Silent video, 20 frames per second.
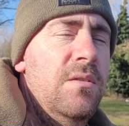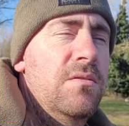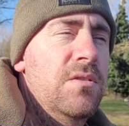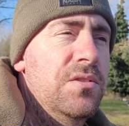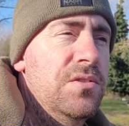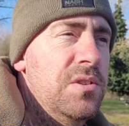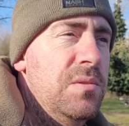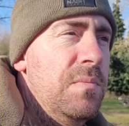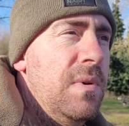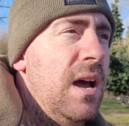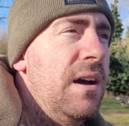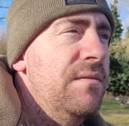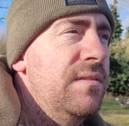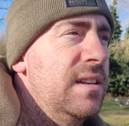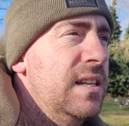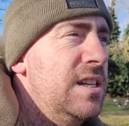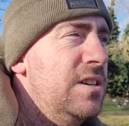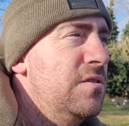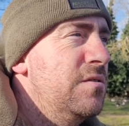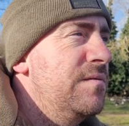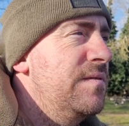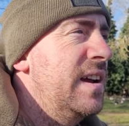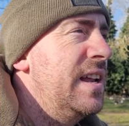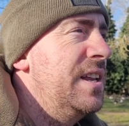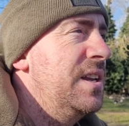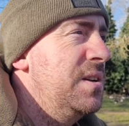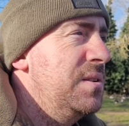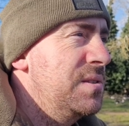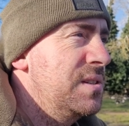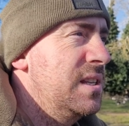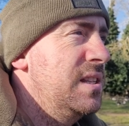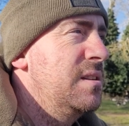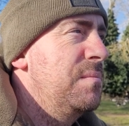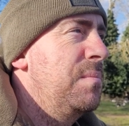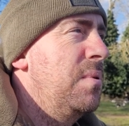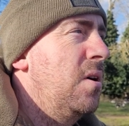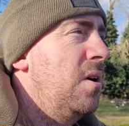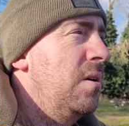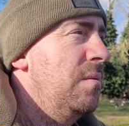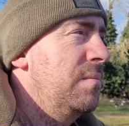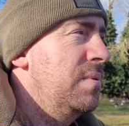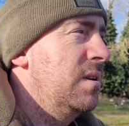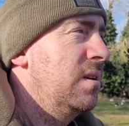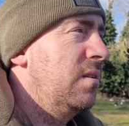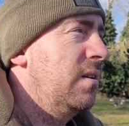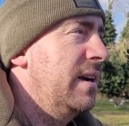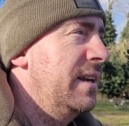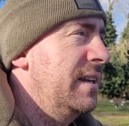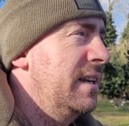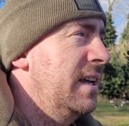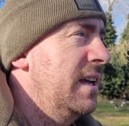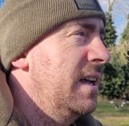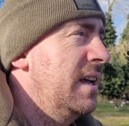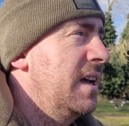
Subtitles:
other little venues in the pipeline.